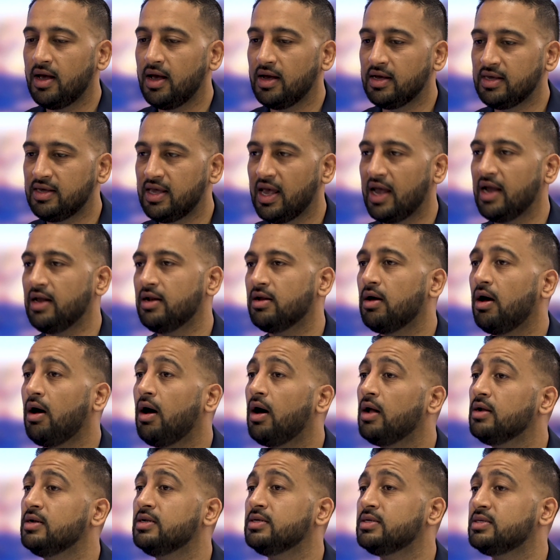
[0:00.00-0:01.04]
again,
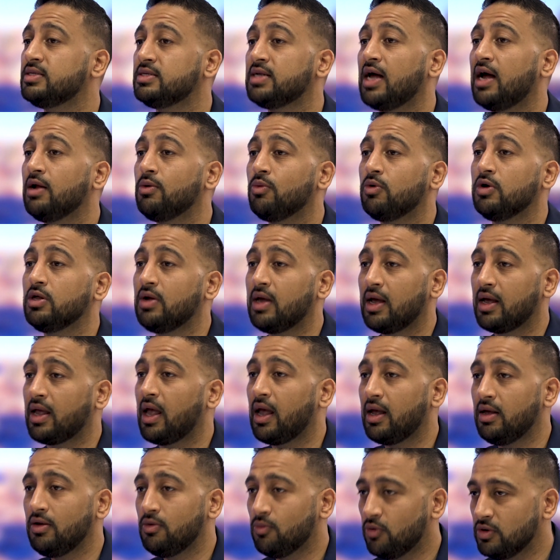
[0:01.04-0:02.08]
understand what
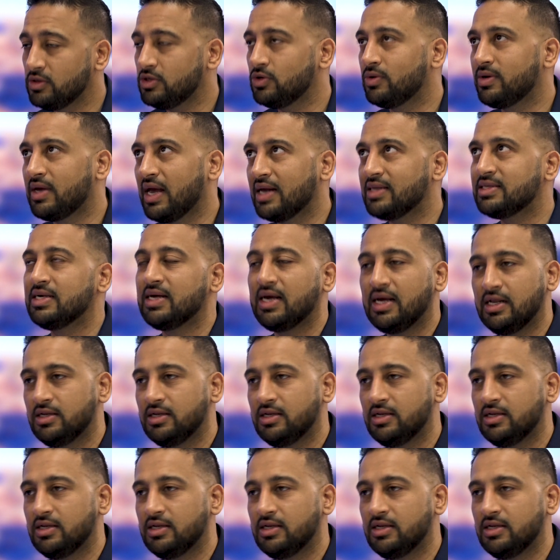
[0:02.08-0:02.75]
you're getting